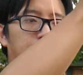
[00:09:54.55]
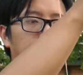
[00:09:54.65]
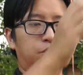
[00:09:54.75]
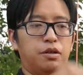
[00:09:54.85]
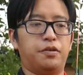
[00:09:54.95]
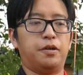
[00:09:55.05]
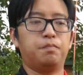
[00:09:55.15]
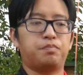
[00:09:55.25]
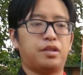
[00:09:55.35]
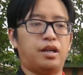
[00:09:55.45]
However,
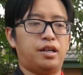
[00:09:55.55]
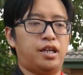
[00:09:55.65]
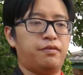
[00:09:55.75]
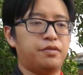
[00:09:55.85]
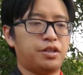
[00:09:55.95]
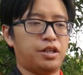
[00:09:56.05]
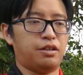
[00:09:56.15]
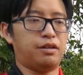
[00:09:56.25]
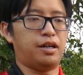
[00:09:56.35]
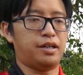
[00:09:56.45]
Even
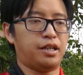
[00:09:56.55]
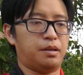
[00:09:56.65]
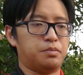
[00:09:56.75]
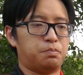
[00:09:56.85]
though I am